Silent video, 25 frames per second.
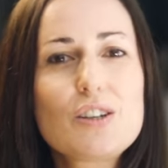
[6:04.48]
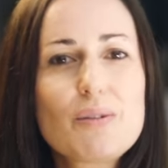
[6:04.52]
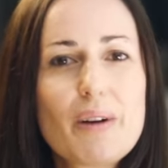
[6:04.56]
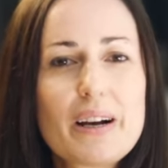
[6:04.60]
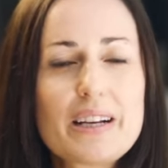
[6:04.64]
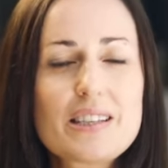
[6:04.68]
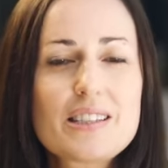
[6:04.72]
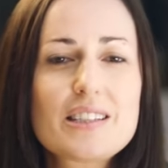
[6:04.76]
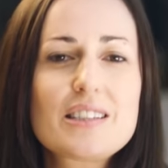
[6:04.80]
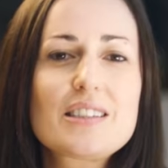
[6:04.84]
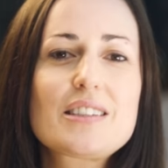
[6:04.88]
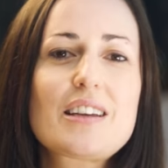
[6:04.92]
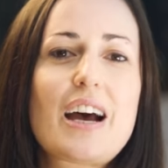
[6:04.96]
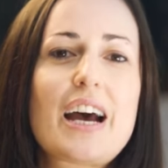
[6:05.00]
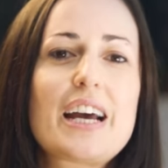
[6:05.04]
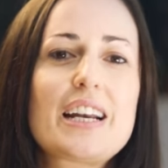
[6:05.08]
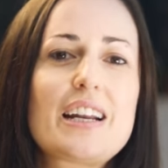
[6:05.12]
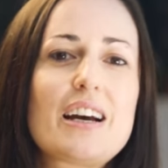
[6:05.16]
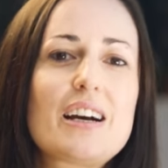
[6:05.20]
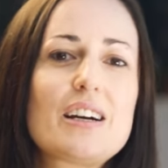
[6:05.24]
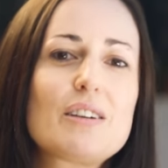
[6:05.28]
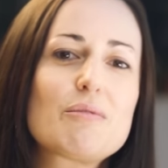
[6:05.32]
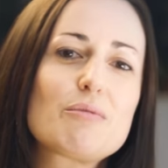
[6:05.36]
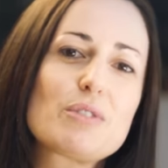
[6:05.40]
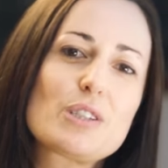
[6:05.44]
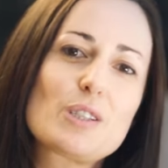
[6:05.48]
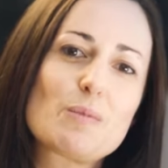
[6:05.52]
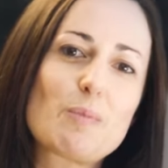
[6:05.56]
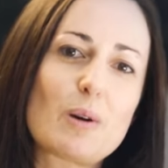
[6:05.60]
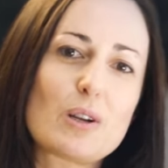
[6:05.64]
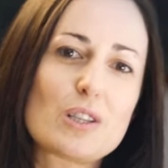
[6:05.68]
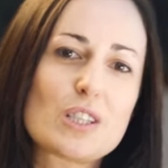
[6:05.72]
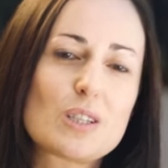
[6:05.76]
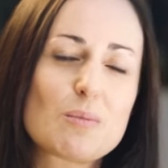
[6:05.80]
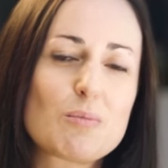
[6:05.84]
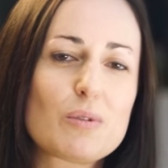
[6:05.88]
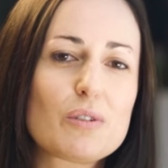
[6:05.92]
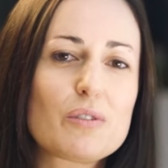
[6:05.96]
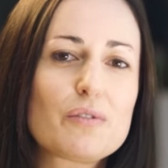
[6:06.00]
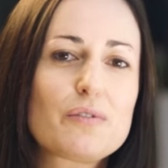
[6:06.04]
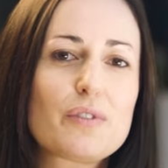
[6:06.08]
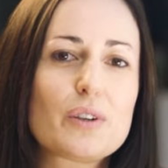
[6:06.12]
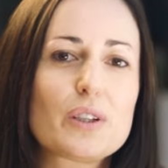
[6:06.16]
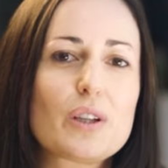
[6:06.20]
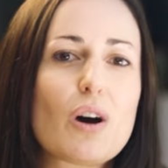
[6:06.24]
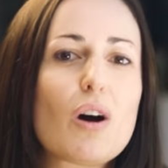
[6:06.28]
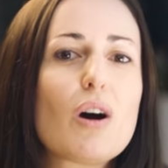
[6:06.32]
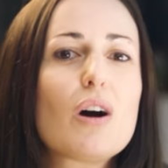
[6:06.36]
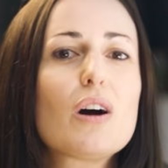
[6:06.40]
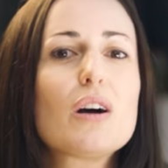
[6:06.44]
UX designer responsible
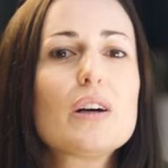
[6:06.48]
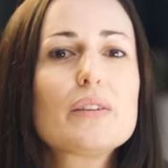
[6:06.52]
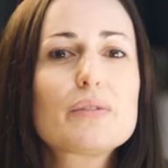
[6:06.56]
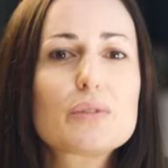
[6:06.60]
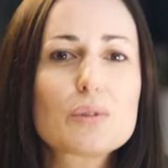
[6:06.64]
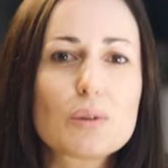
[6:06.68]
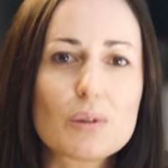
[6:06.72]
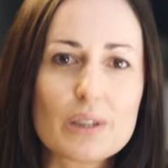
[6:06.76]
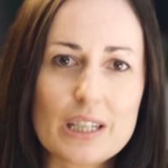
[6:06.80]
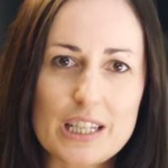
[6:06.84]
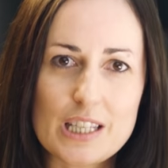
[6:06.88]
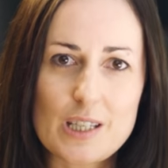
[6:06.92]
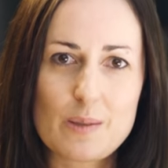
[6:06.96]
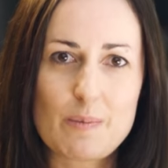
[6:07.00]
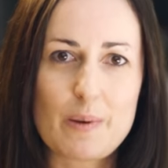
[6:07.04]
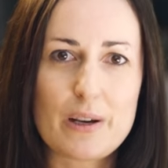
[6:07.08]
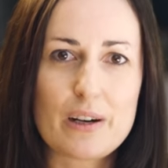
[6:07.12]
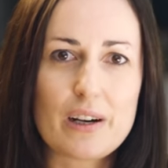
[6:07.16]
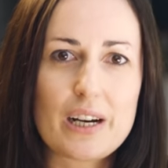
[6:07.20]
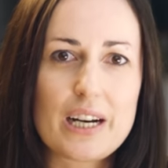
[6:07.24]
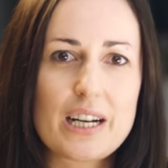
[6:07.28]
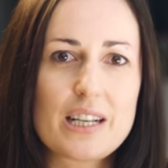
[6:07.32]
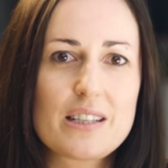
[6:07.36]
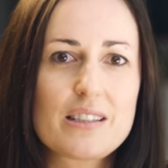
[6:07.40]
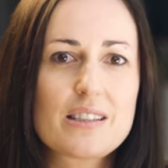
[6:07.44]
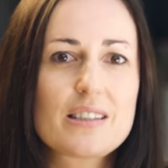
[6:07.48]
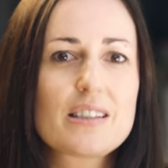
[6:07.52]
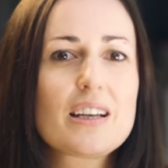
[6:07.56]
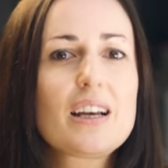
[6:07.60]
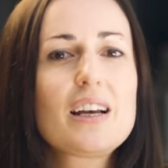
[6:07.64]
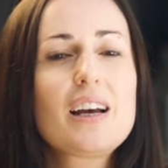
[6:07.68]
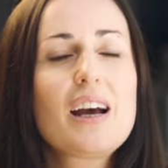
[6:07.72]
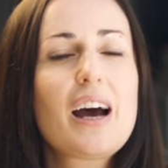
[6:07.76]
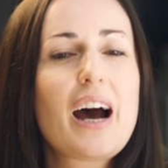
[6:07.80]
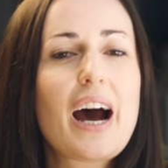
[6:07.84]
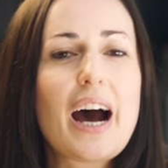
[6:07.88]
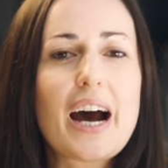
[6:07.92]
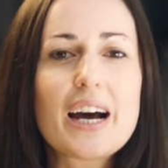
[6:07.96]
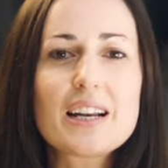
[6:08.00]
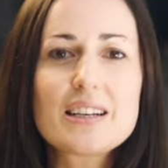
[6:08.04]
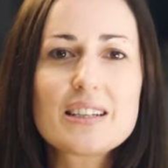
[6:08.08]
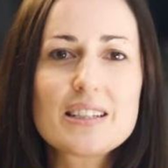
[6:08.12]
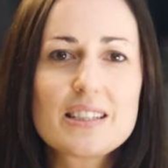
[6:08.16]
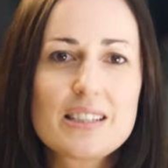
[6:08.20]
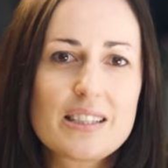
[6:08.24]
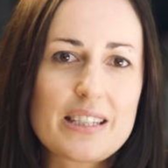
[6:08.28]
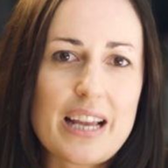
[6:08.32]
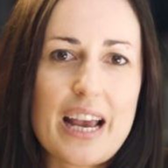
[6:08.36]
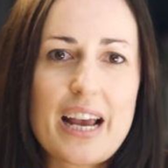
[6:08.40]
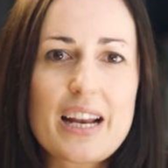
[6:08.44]
for the overall experience,
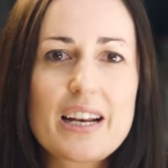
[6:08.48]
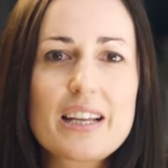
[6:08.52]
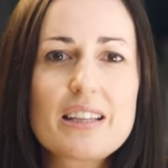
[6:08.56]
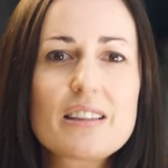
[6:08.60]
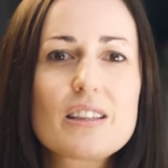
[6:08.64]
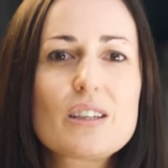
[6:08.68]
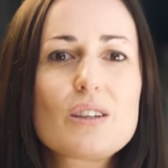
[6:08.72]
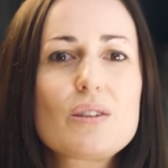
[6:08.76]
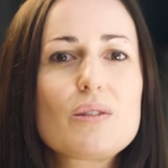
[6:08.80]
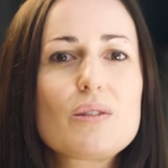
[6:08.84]
understanding the